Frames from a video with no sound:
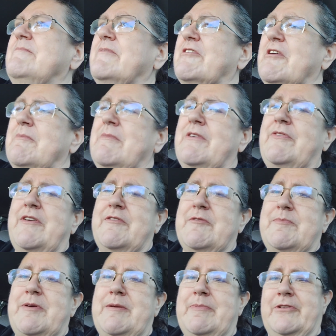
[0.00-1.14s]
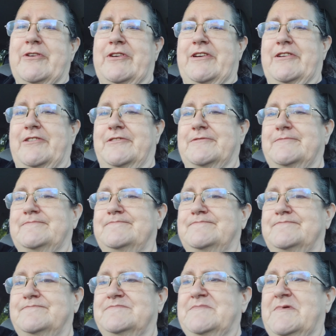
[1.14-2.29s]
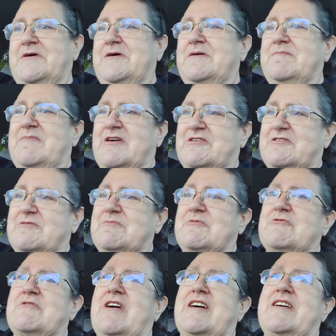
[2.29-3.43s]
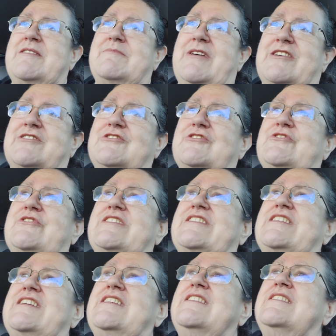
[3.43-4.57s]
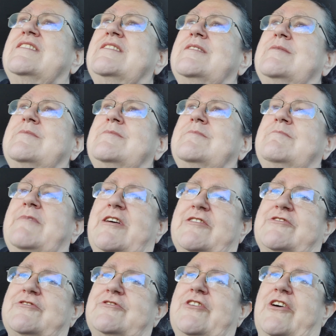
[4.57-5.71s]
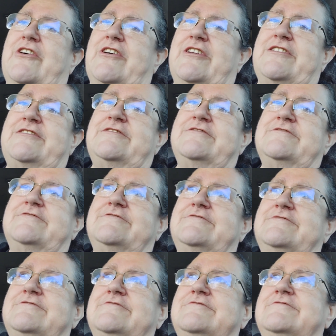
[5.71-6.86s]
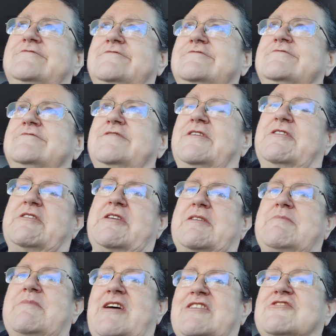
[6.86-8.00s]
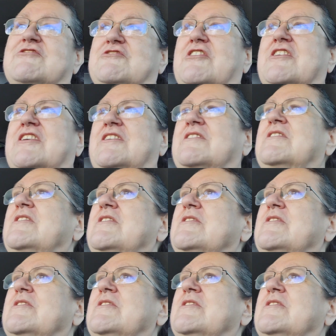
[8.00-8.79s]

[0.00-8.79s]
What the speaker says: But all my favorite people are here. Master Mariah, Master Christy, Master Don, Master Duncan.